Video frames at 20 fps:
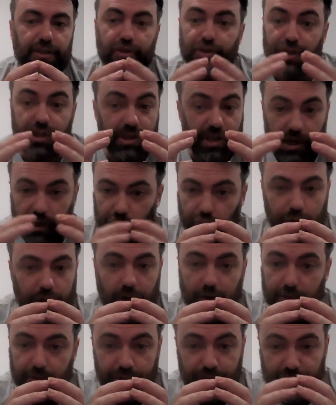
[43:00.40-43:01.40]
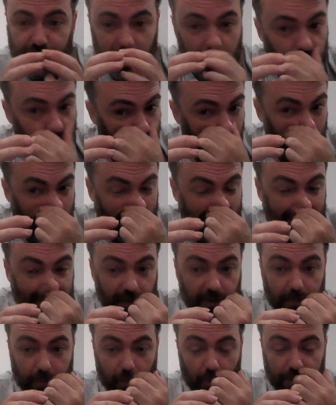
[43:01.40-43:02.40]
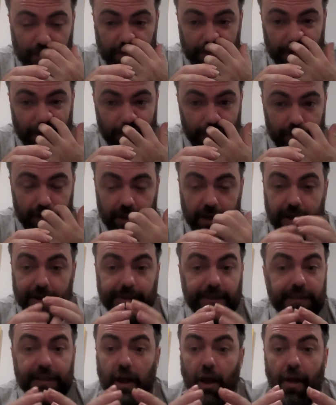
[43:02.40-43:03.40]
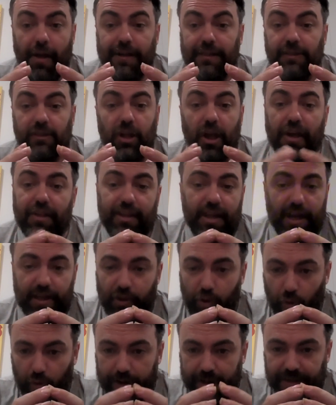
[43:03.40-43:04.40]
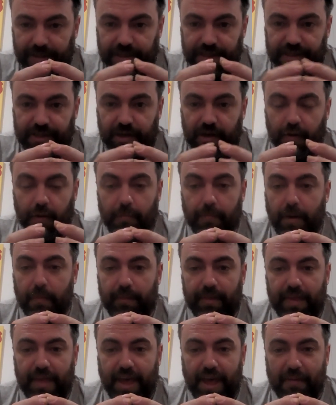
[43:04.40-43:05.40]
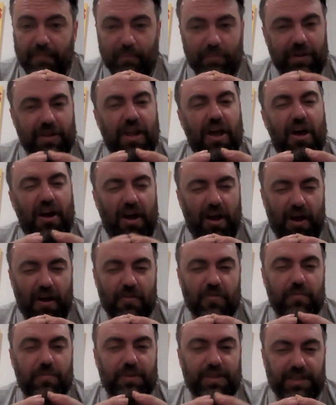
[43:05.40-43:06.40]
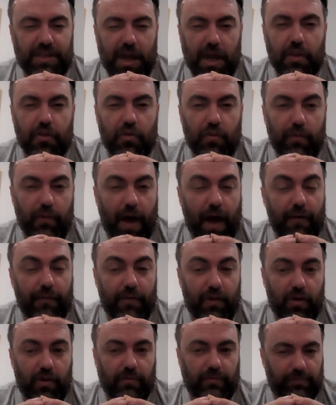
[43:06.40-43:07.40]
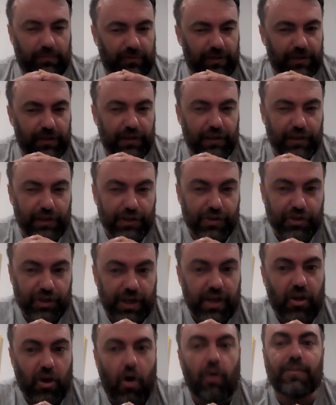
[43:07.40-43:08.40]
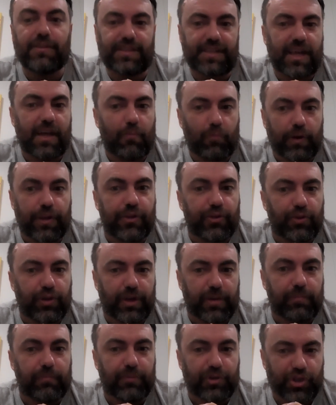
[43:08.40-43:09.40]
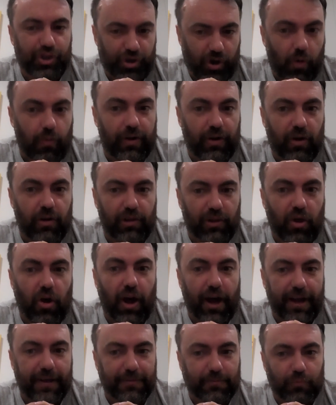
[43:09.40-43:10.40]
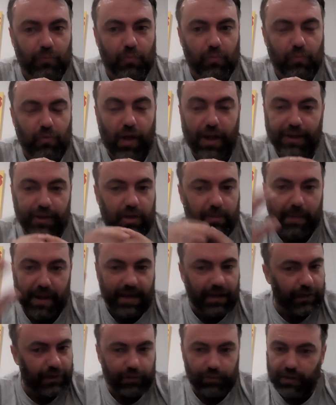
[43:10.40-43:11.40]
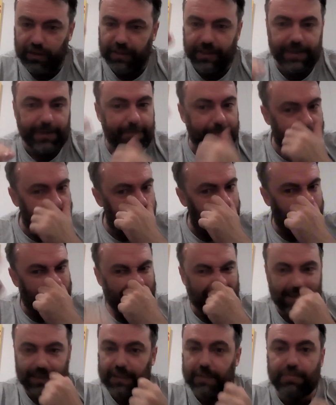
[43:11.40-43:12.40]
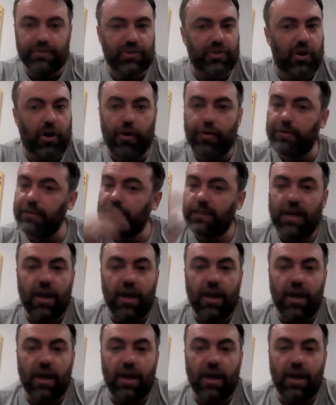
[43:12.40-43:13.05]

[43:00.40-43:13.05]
You just gotta look hard at what you've done in the year. And yeah, the audience isn't gonna remember that, but 100% you have legit content where you can show it online. Like you can make a little clip show.